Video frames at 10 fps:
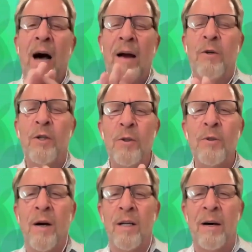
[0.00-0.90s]
I've heard
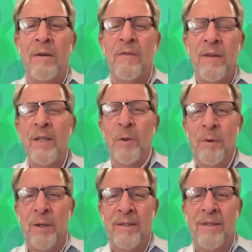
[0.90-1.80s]
you talk about
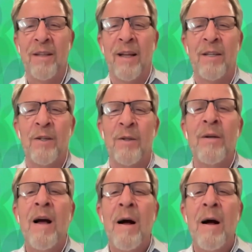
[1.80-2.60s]
fingerprints, that like your